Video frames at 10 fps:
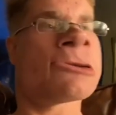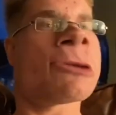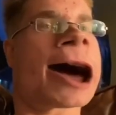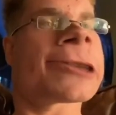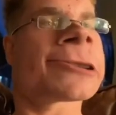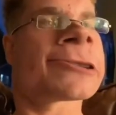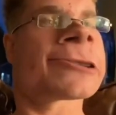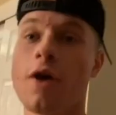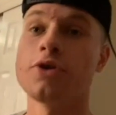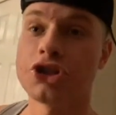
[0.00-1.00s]
what?
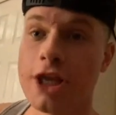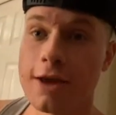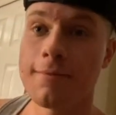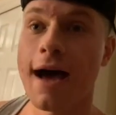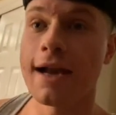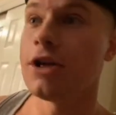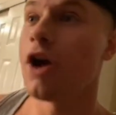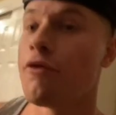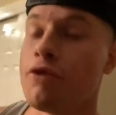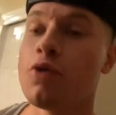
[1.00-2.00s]
I was thinking about it. You
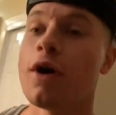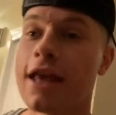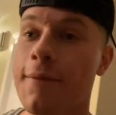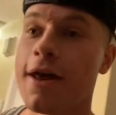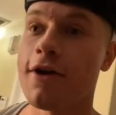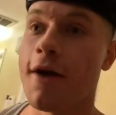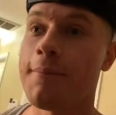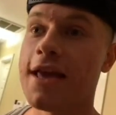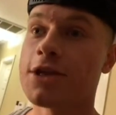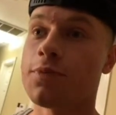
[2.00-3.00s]
know, I really want to get better
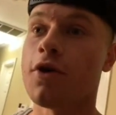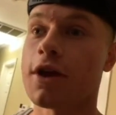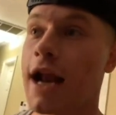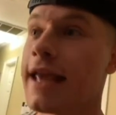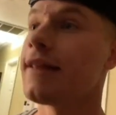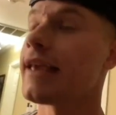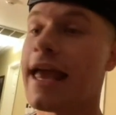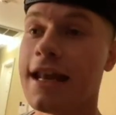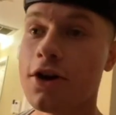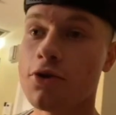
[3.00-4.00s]
at baseball. Can I get like a
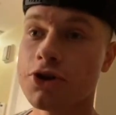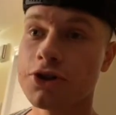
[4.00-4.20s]
hitting coach or